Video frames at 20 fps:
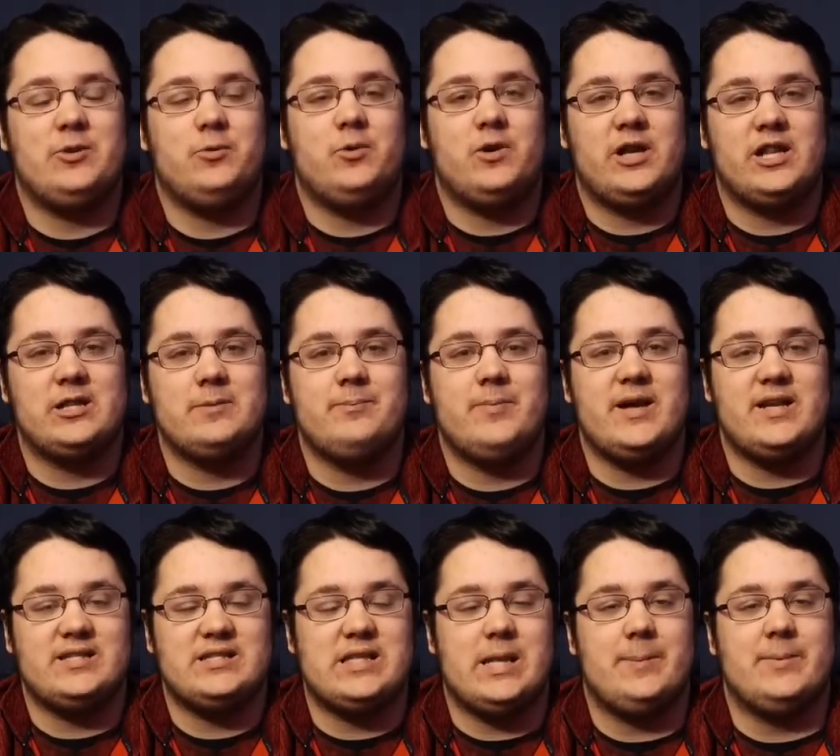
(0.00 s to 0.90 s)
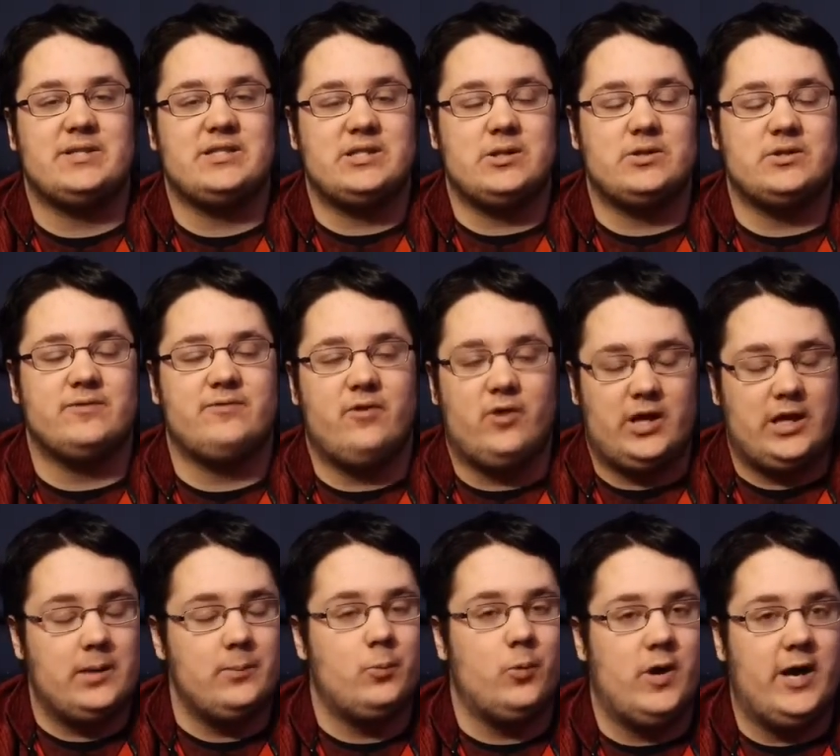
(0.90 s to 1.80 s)
one of the best episodes of
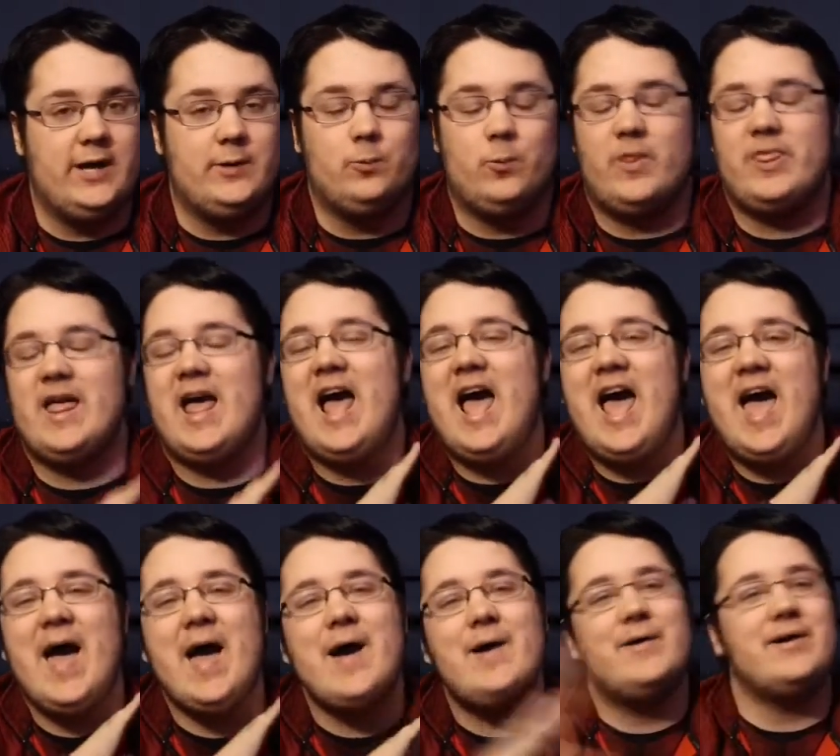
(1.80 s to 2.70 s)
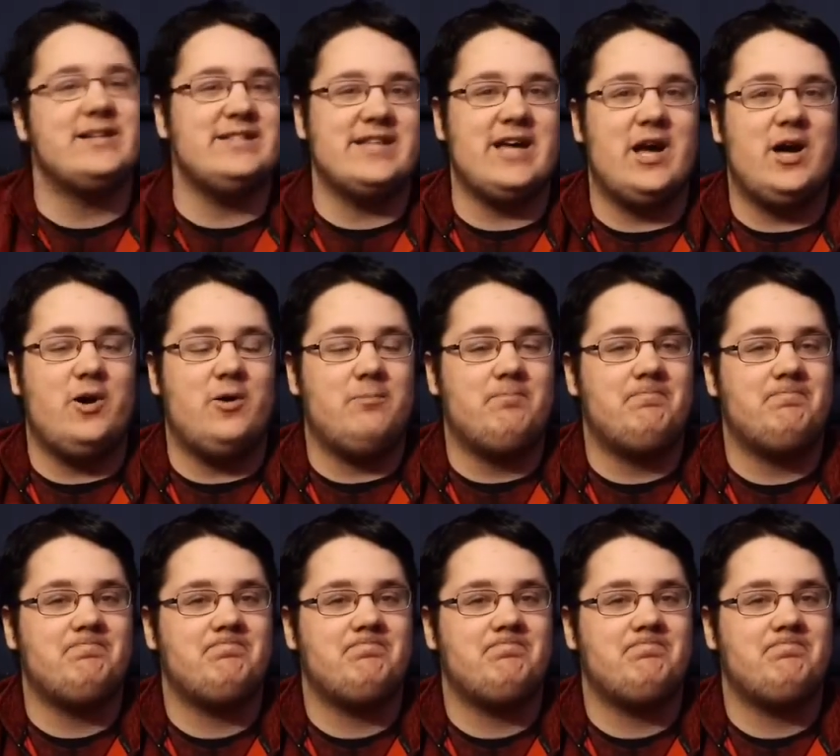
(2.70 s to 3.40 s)
Volume 1, without a doubt.